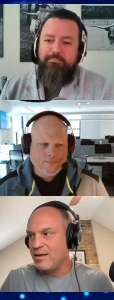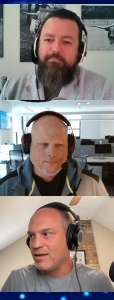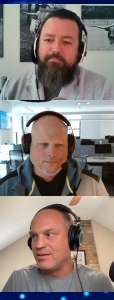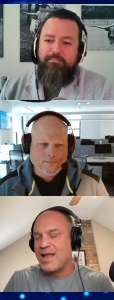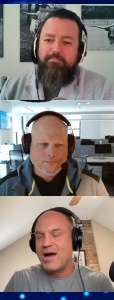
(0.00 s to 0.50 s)

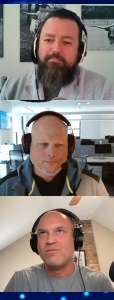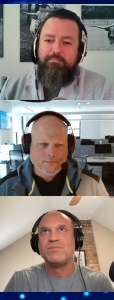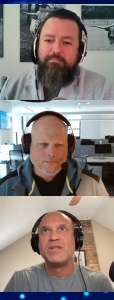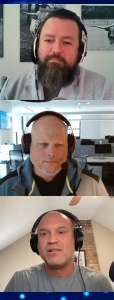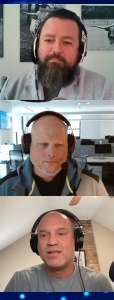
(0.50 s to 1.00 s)
Speaker 1: Now
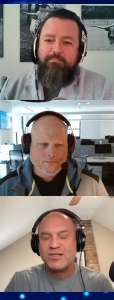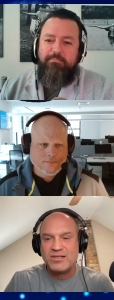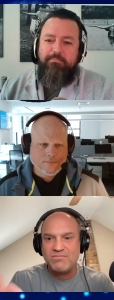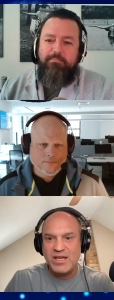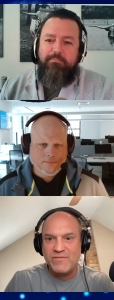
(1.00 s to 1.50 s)
let's
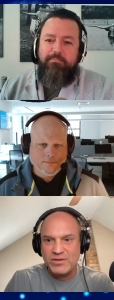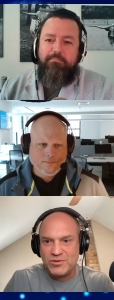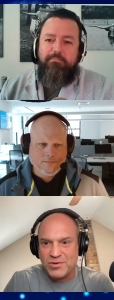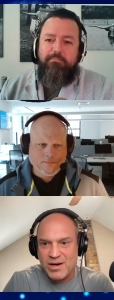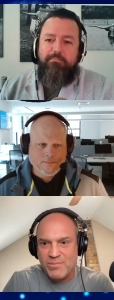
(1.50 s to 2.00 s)
even
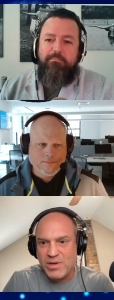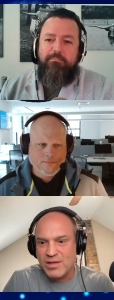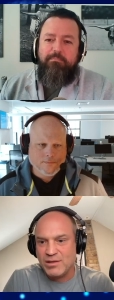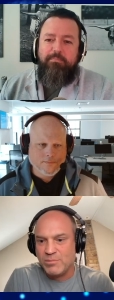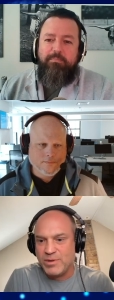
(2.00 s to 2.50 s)
try to be a
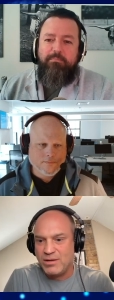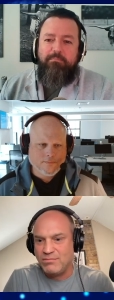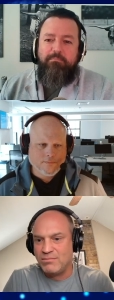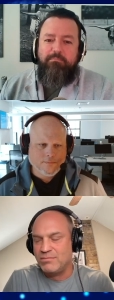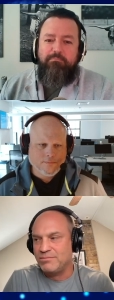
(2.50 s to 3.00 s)
little bit
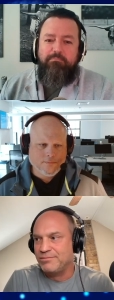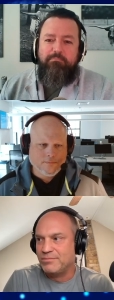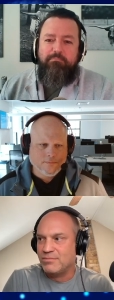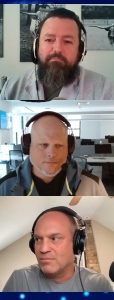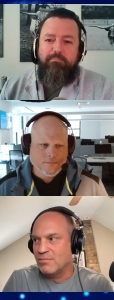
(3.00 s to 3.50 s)

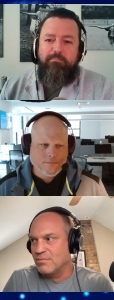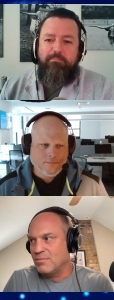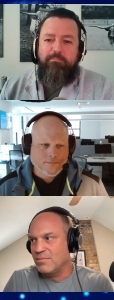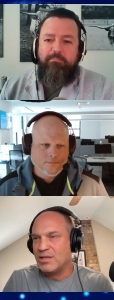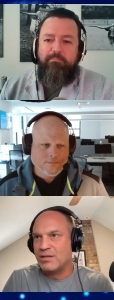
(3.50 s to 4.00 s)

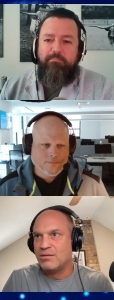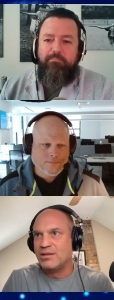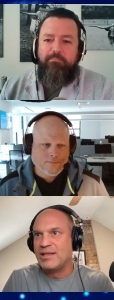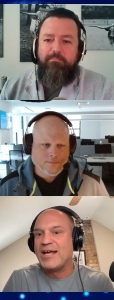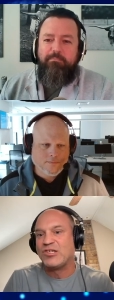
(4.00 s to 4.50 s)

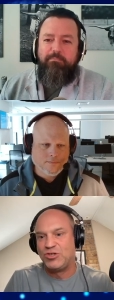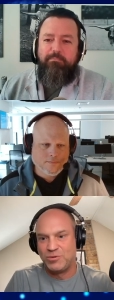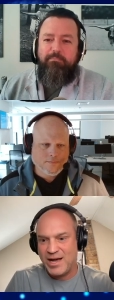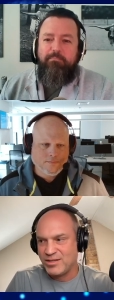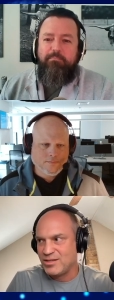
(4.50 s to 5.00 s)
less
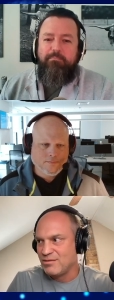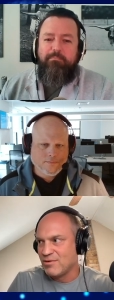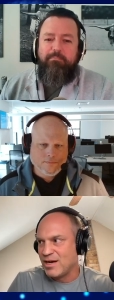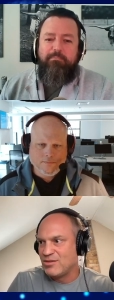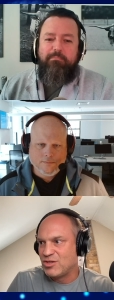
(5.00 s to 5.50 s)
direct,
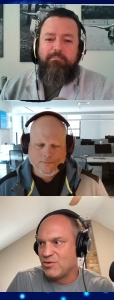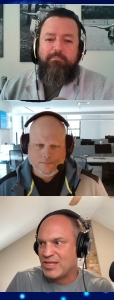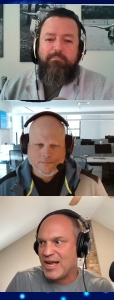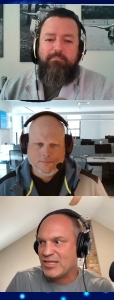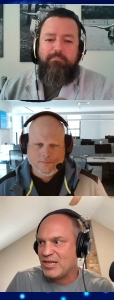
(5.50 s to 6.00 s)
right? So it's
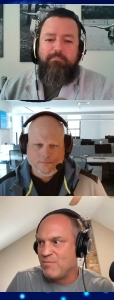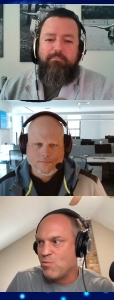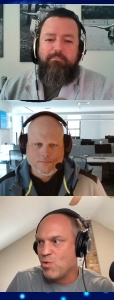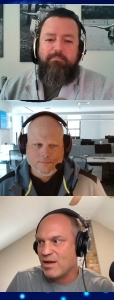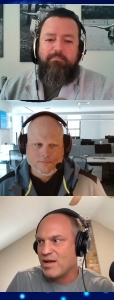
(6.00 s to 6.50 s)
asking me
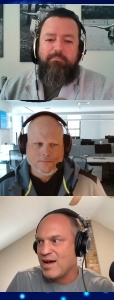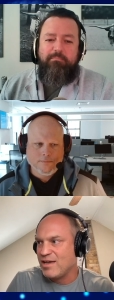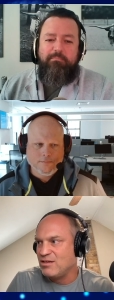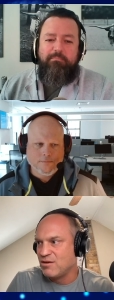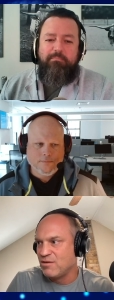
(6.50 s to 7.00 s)
what
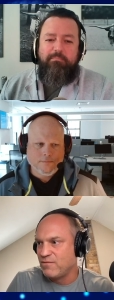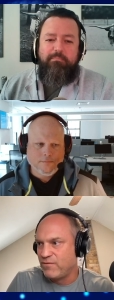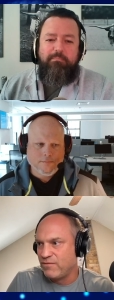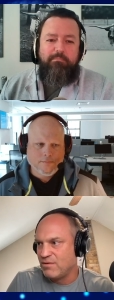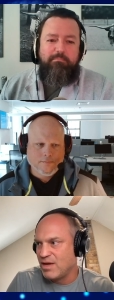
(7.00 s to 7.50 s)
kind
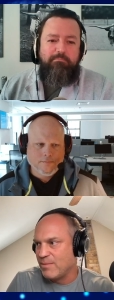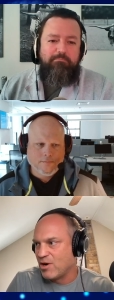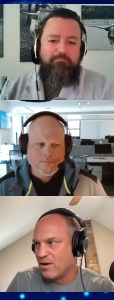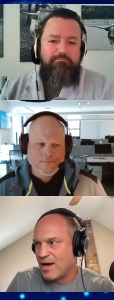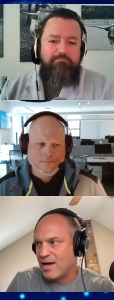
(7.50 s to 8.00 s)
of
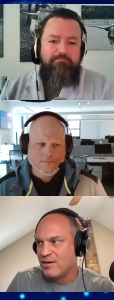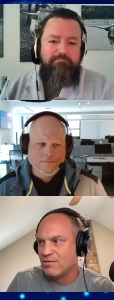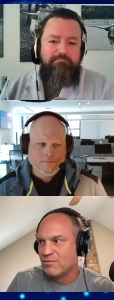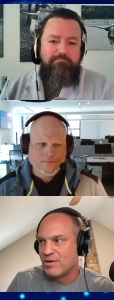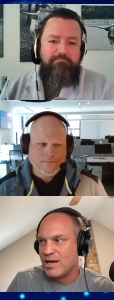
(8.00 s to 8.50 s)
MRI,
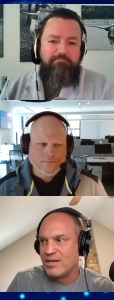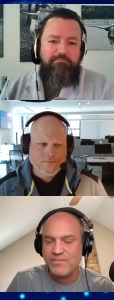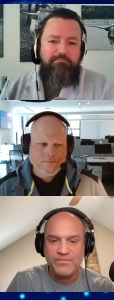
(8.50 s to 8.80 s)
right?